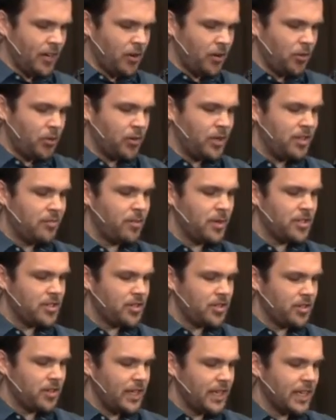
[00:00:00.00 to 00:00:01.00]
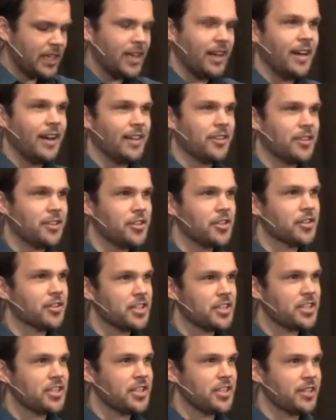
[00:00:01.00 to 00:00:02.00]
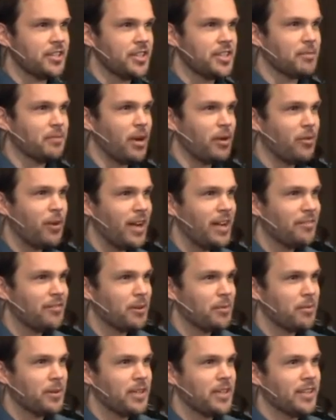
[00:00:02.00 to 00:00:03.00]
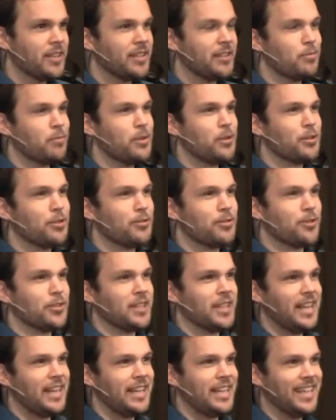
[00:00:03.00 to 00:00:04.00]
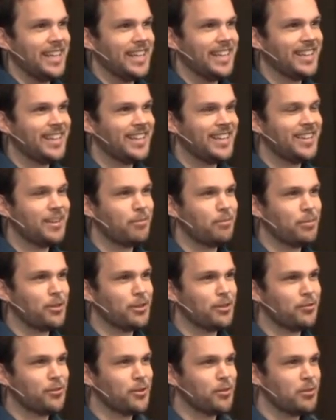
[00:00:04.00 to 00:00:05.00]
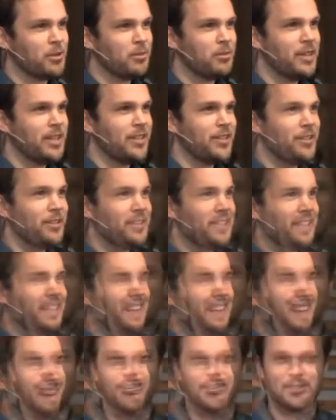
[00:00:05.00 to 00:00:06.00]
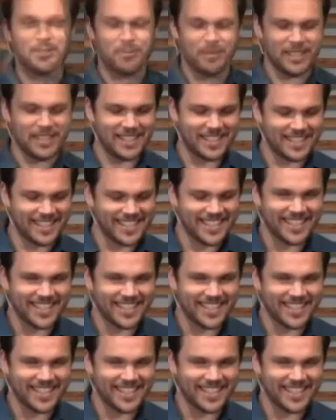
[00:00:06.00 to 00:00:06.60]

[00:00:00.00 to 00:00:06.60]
We've been doing uh, the Nourish series. My wife up here, beautiful lady, beautiful woman who did announcements.